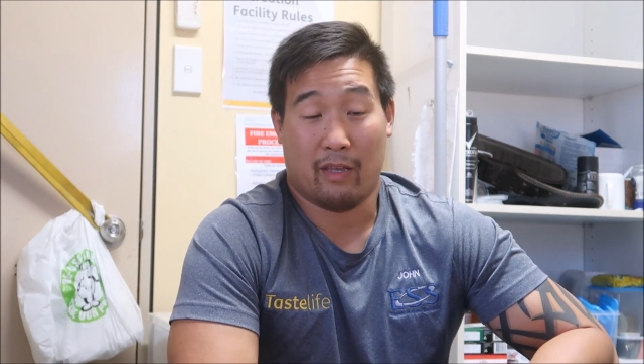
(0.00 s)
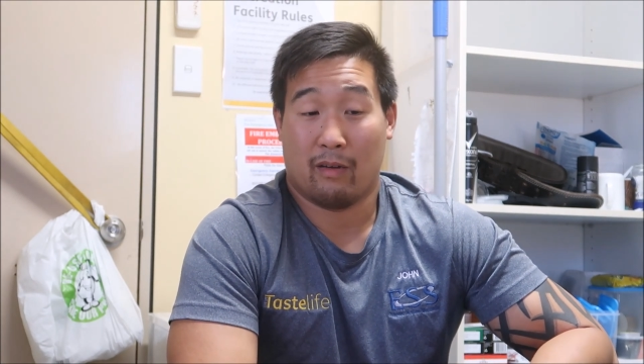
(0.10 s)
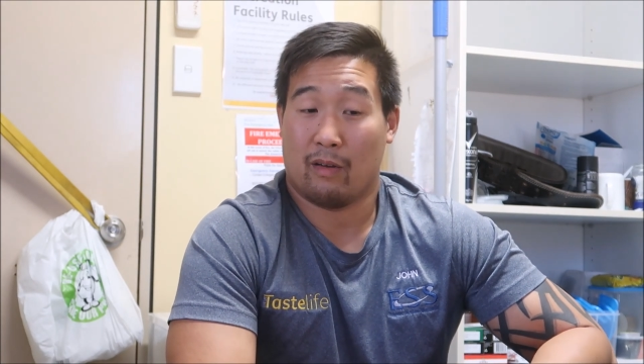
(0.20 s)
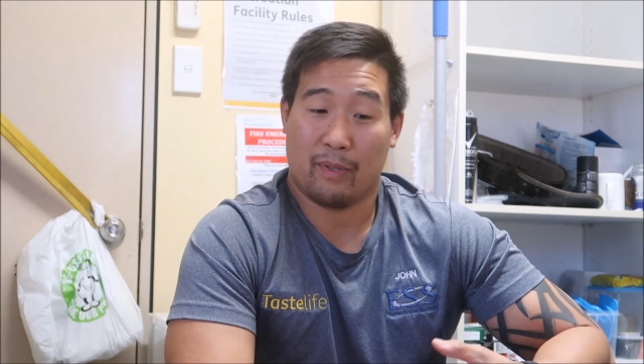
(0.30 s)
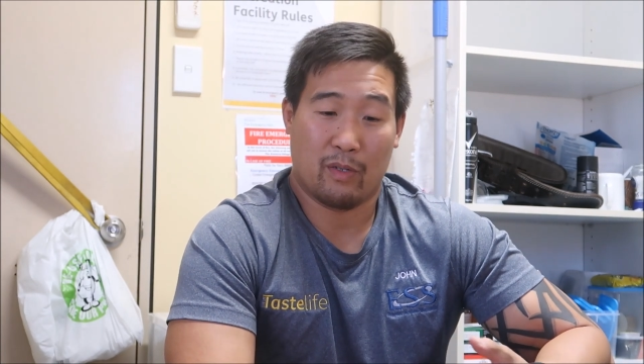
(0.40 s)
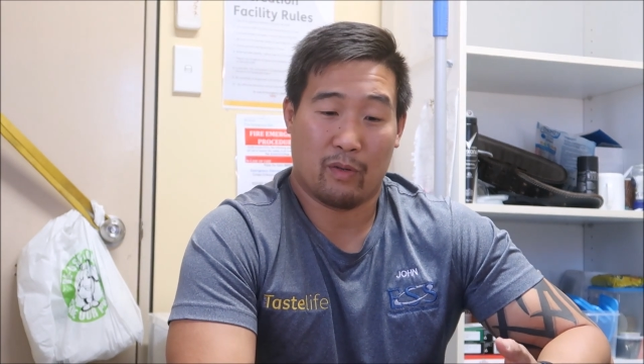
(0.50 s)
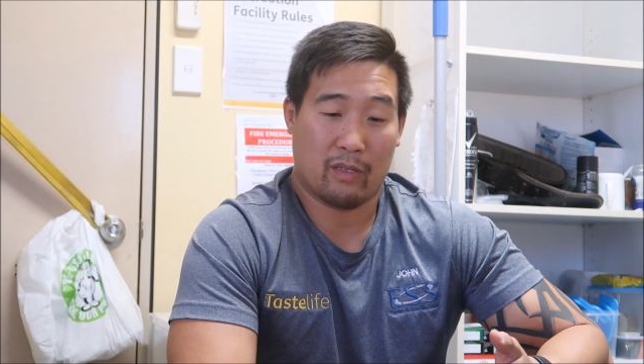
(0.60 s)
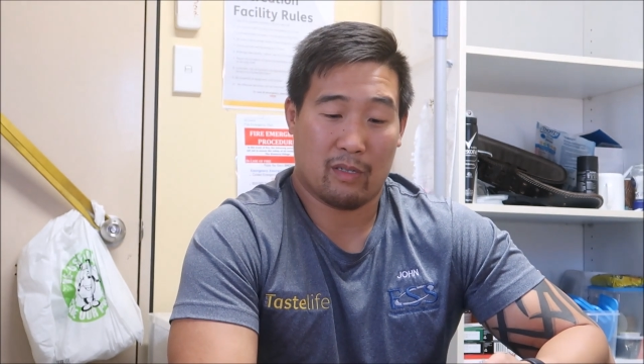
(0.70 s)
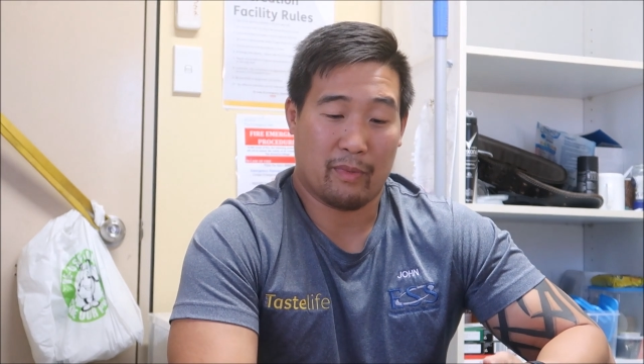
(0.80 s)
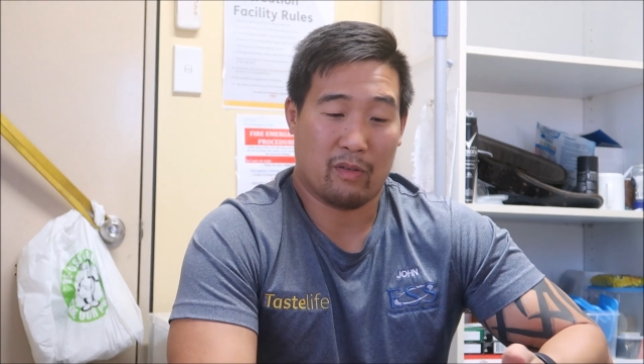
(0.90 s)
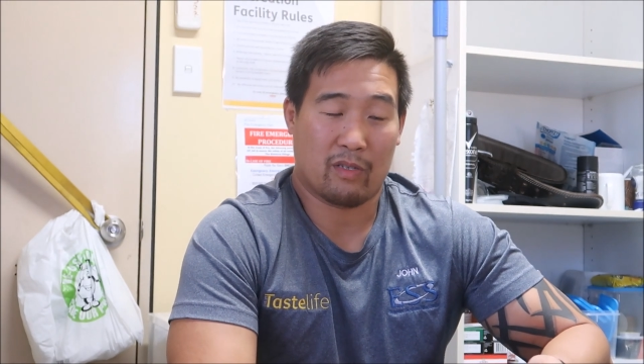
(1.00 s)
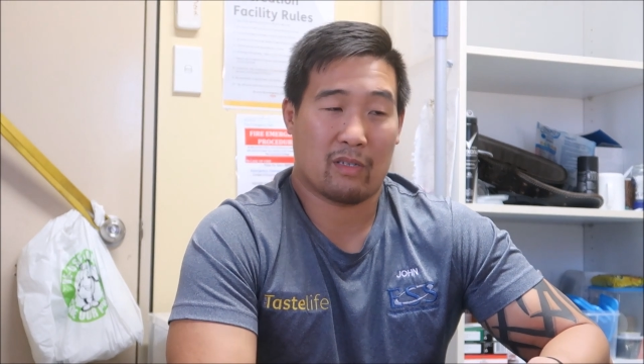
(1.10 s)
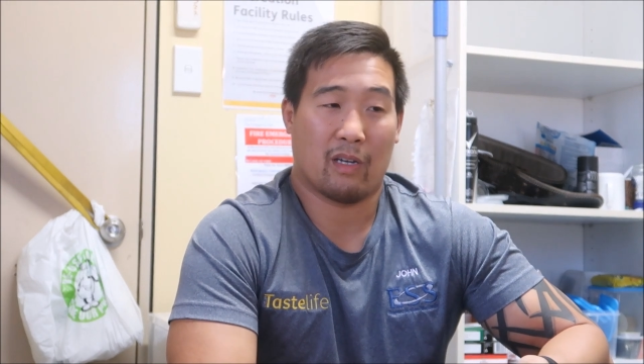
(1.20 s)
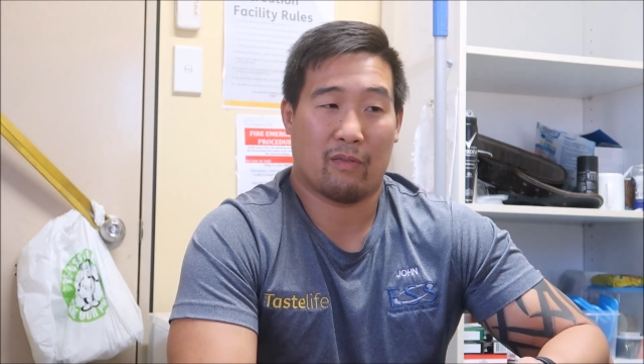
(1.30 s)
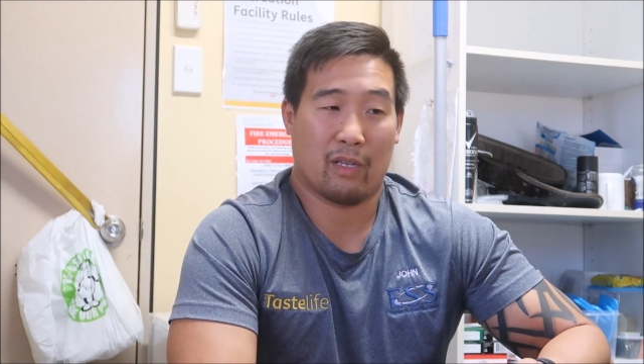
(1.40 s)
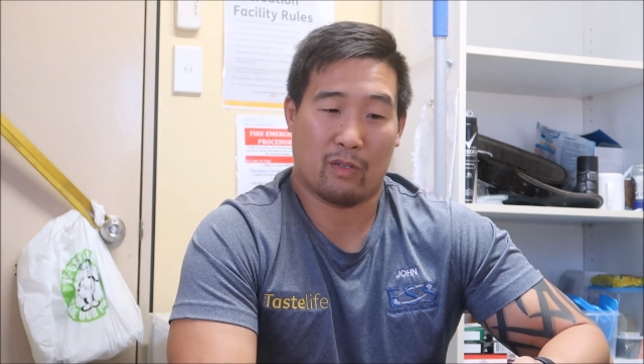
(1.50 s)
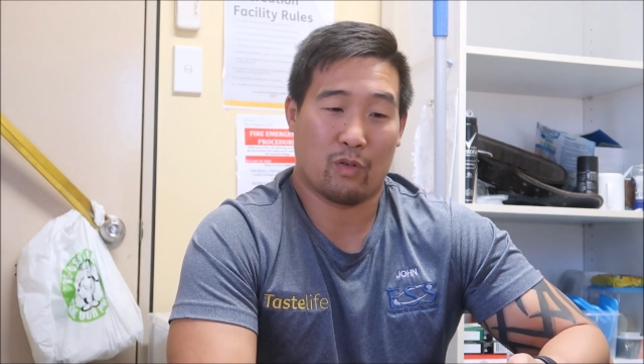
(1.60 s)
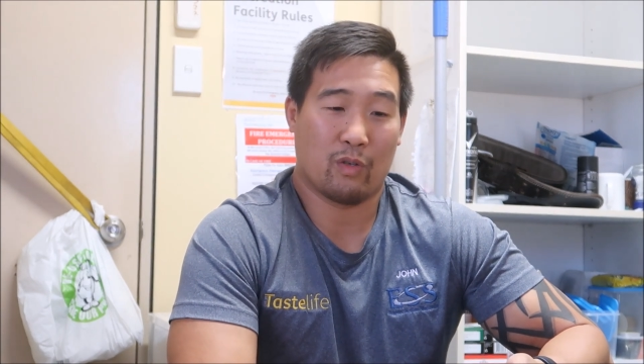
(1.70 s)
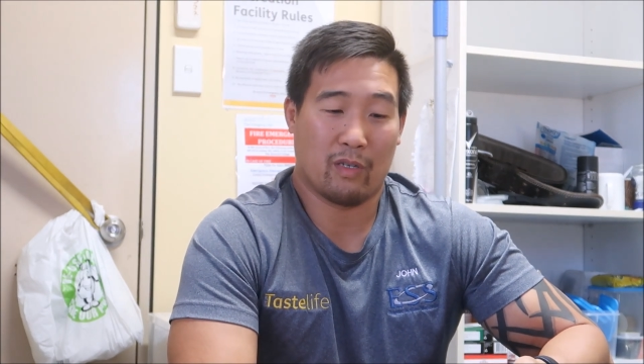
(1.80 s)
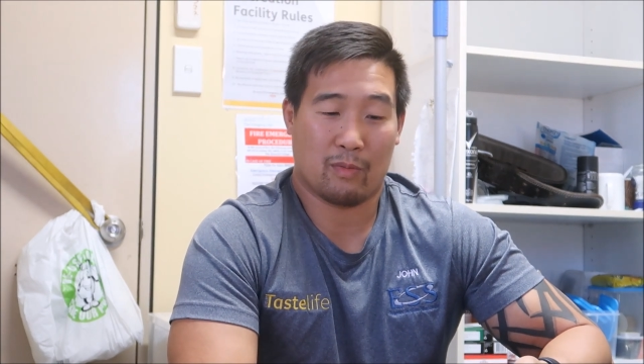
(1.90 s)
then I've been doing something on the side for like
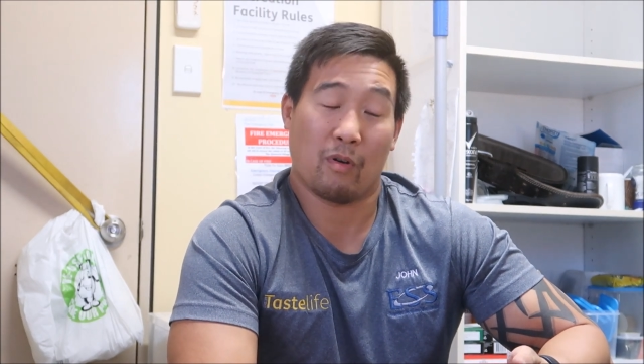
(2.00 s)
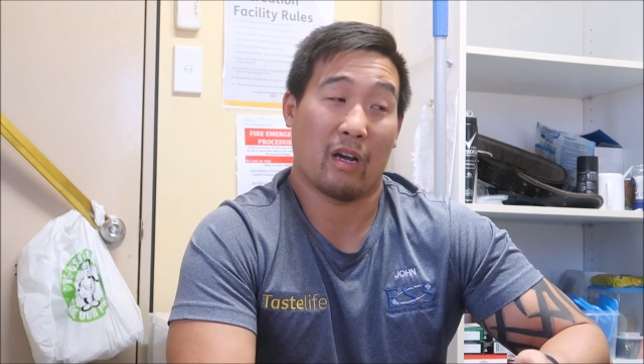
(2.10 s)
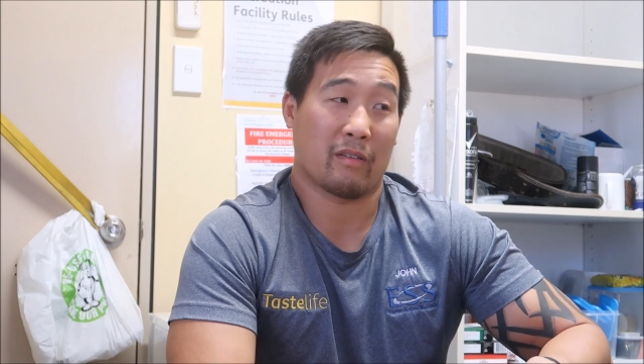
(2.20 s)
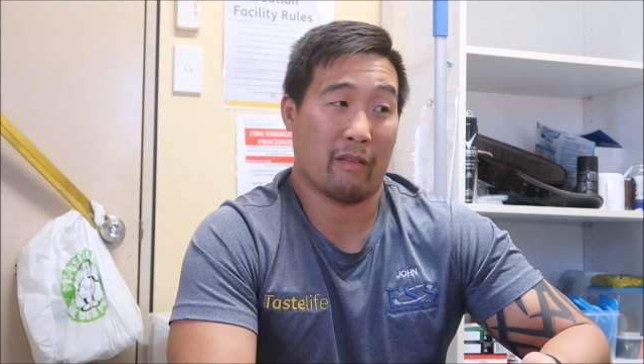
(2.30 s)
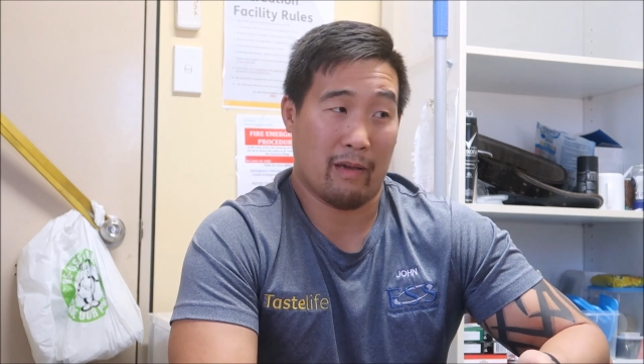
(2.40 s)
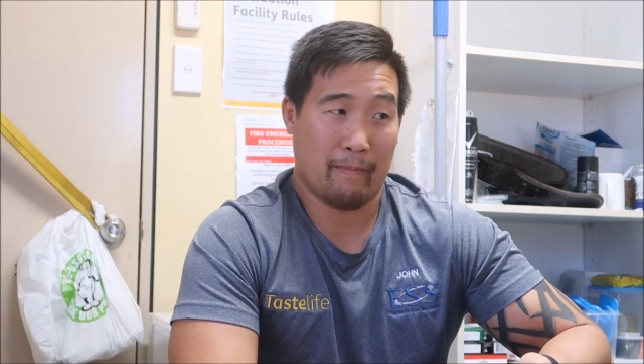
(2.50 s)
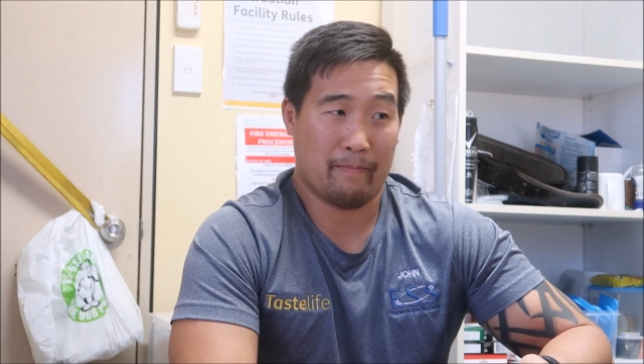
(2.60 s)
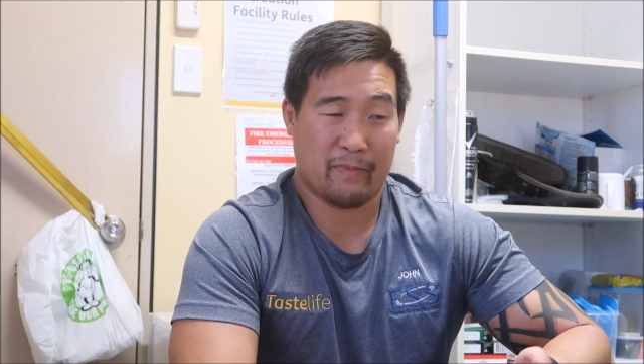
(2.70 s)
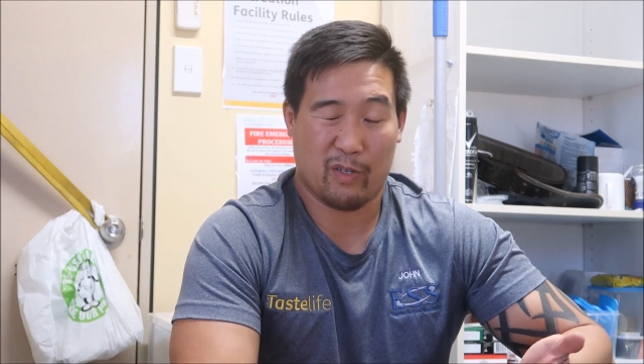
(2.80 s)
2 years prior to that.